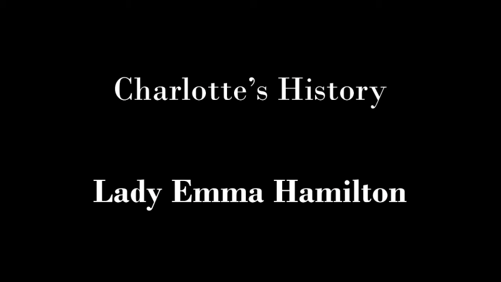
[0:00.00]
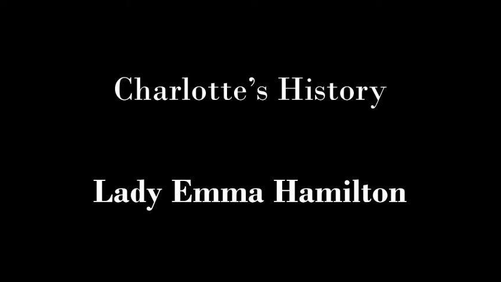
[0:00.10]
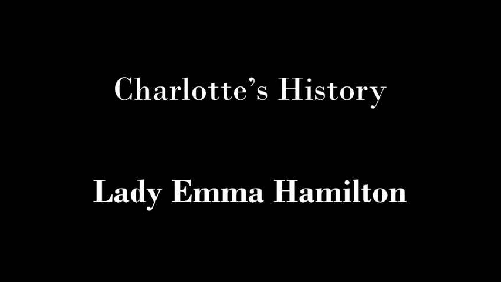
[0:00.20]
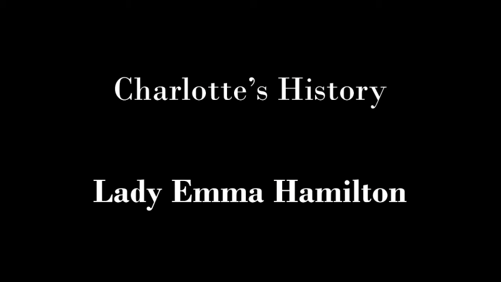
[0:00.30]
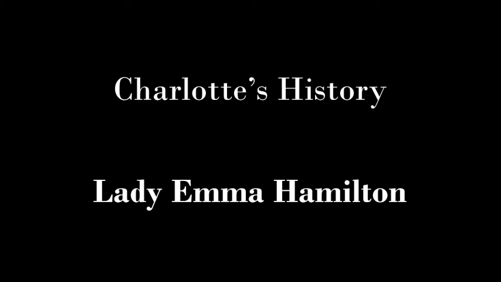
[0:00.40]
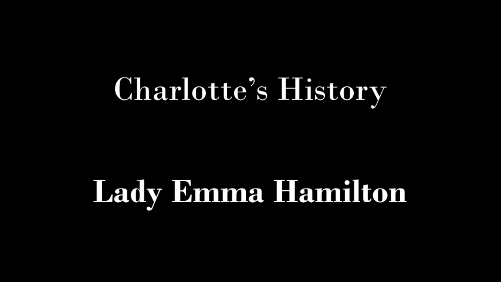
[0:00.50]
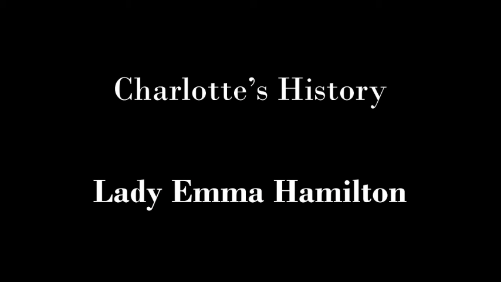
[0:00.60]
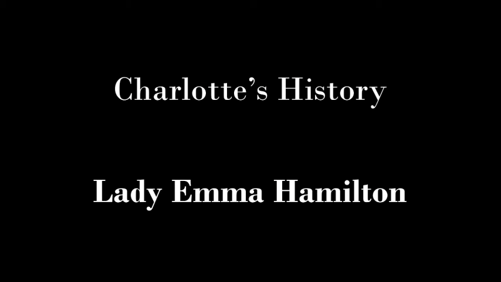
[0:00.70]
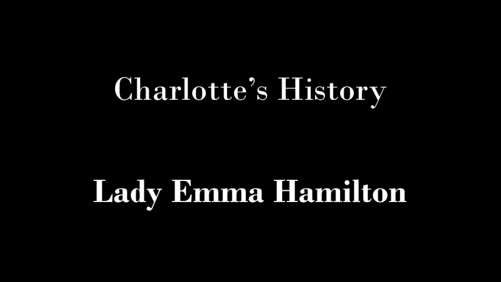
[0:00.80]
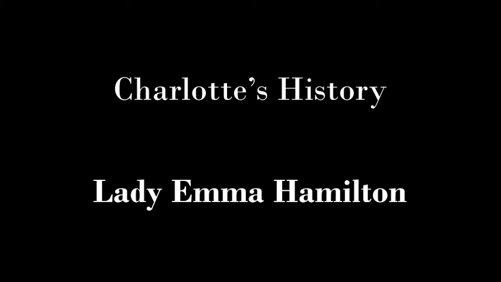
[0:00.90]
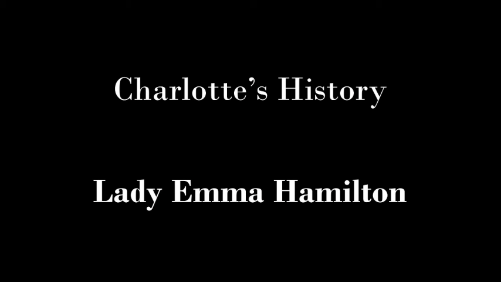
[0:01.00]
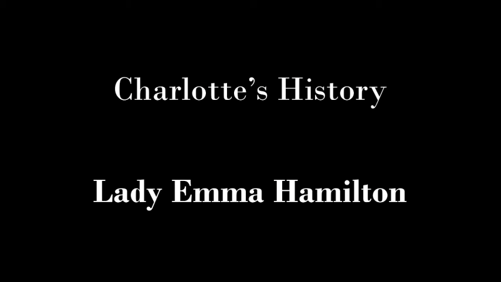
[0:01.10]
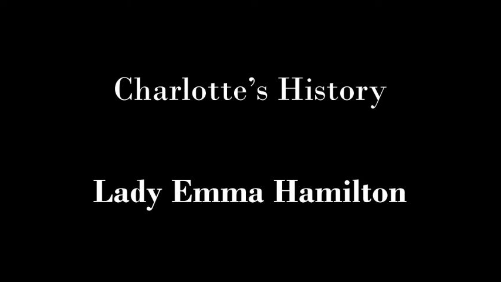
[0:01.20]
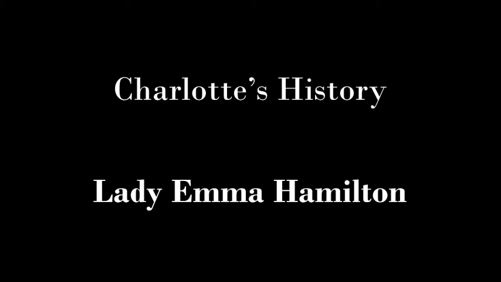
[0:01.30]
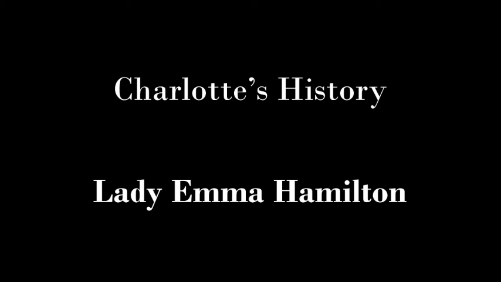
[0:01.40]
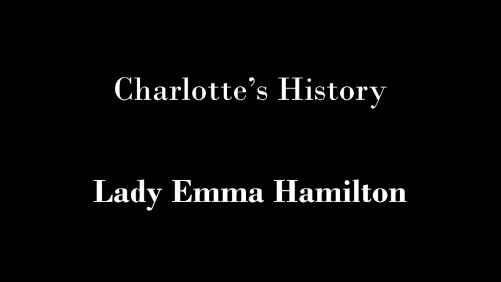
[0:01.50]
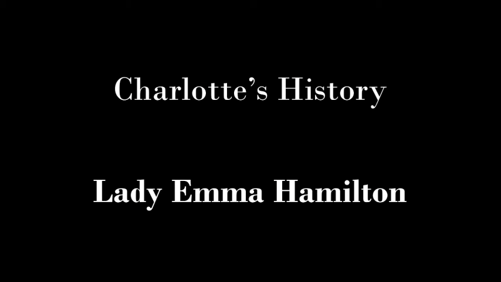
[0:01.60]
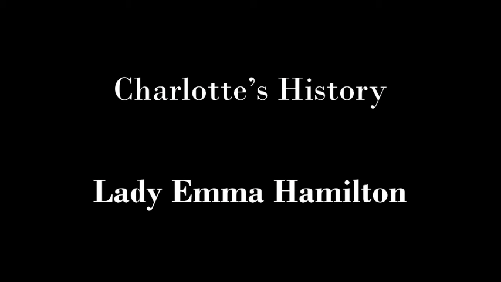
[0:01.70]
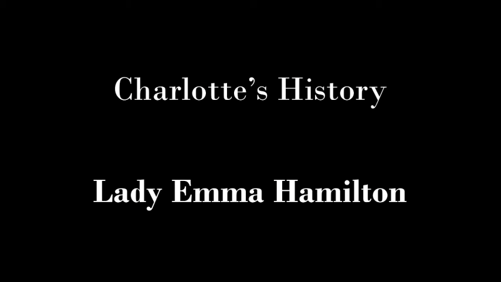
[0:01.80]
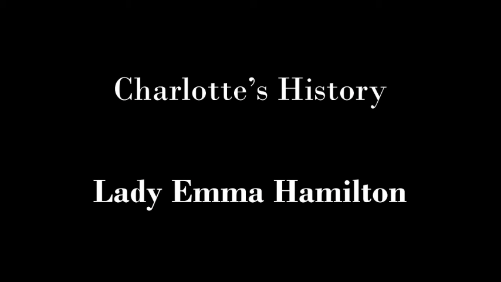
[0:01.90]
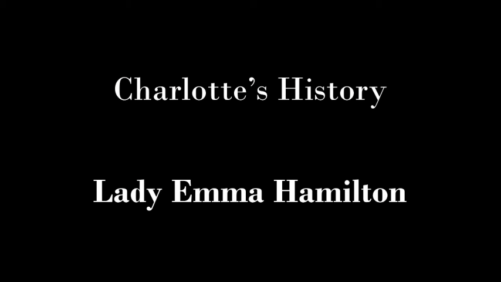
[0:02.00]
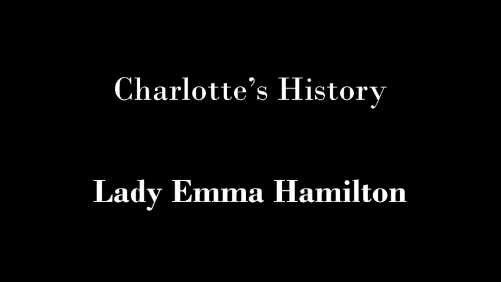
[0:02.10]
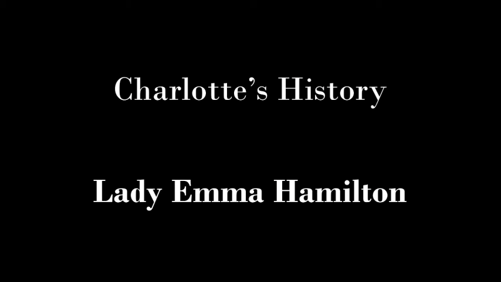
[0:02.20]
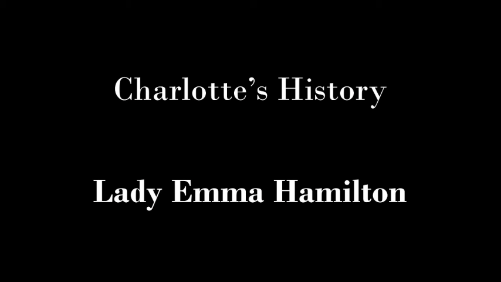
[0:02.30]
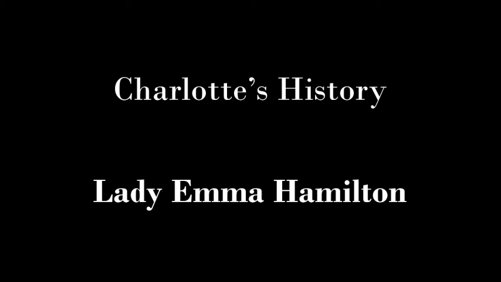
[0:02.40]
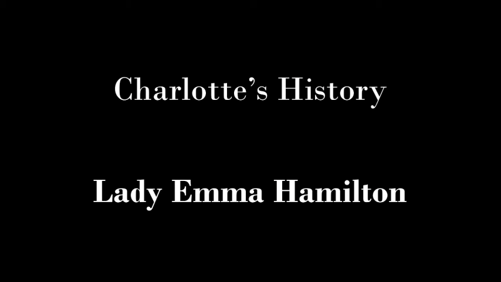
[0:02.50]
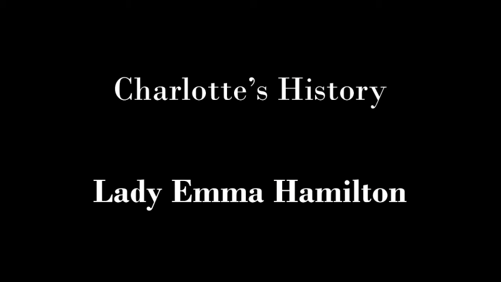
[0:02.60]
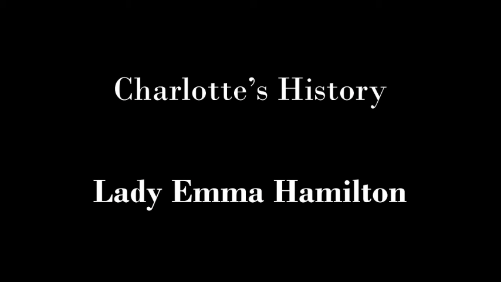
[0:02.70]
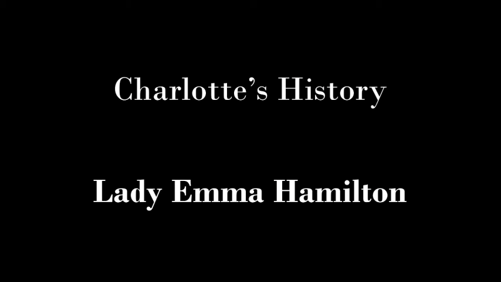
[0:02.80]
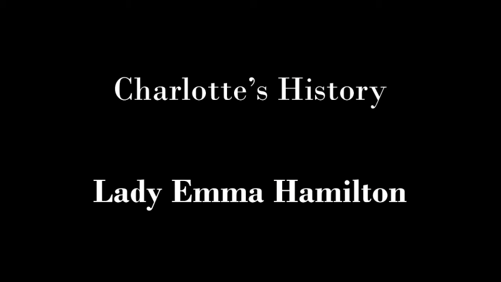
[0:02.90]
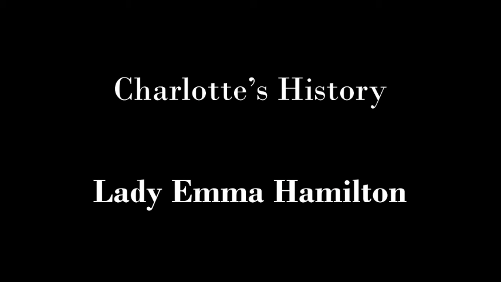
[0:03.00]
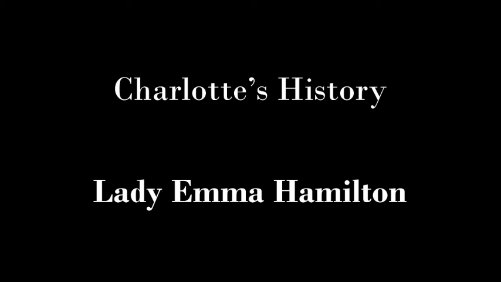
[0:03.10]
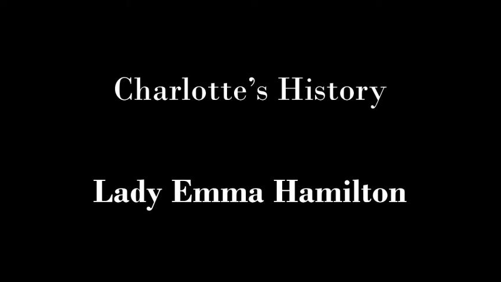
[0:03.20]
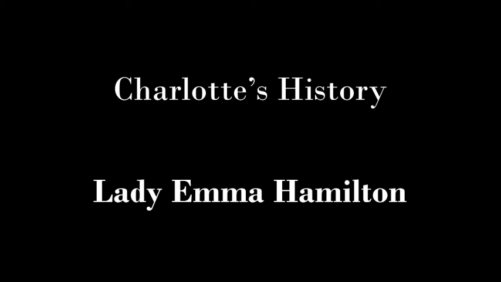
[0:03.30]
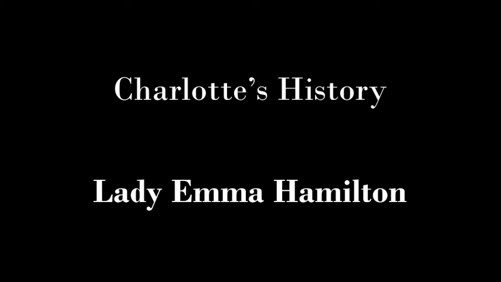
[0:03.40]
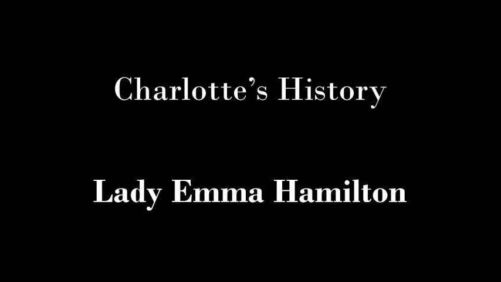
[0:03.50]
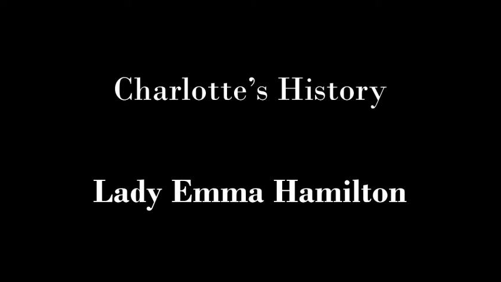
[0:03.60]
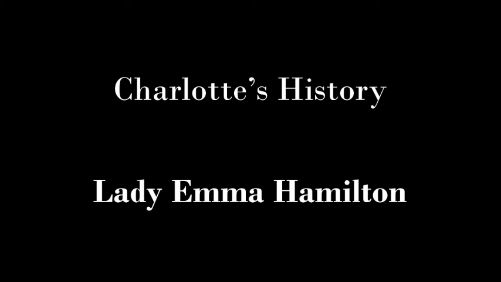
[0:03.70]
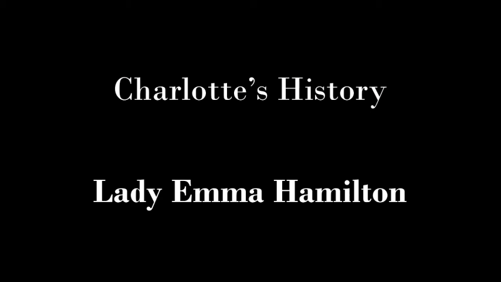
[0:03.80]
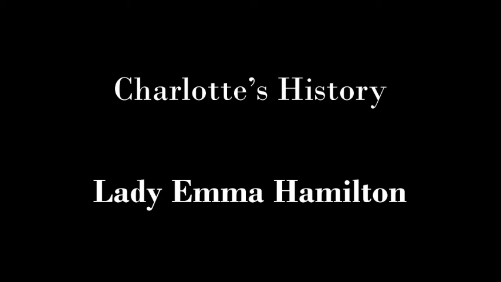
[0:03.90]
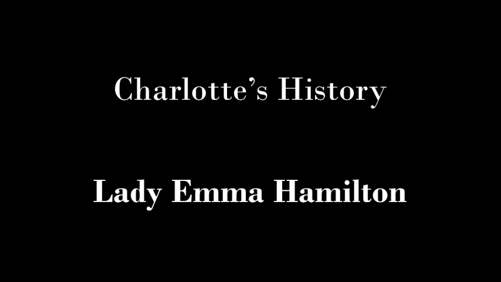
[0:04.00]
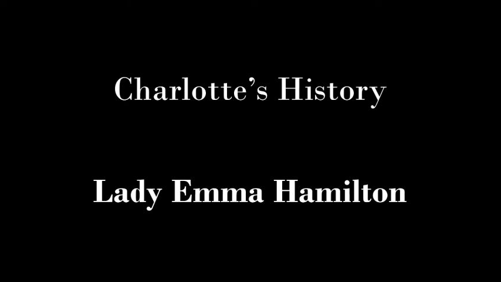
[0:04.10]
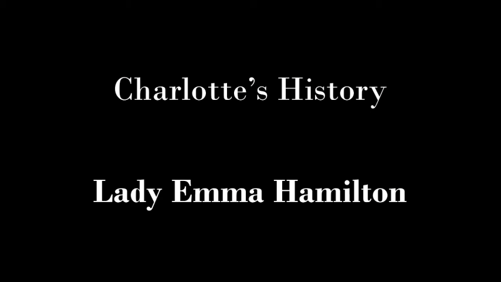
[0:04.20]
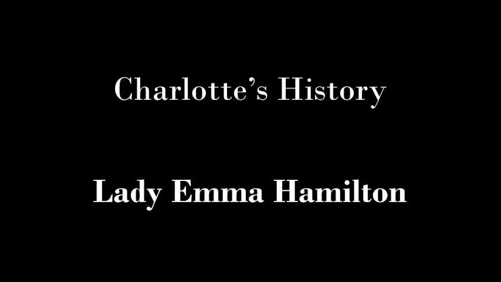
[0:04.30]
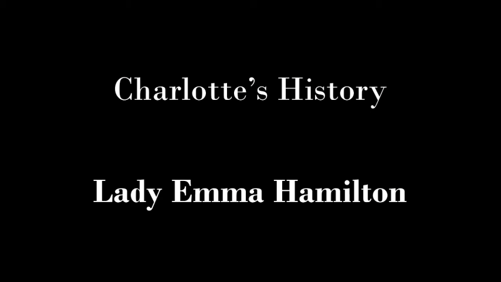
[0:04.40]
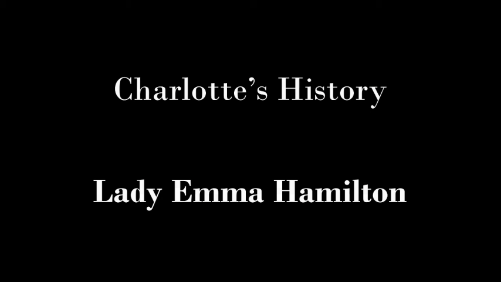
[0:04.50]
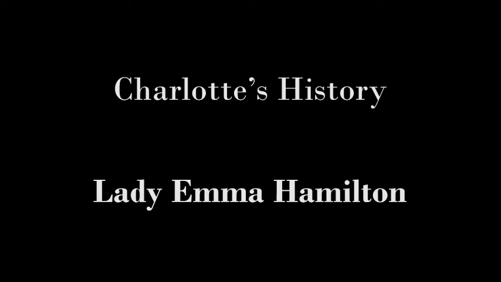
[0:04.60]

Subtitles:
Nobody's mouth can be seen.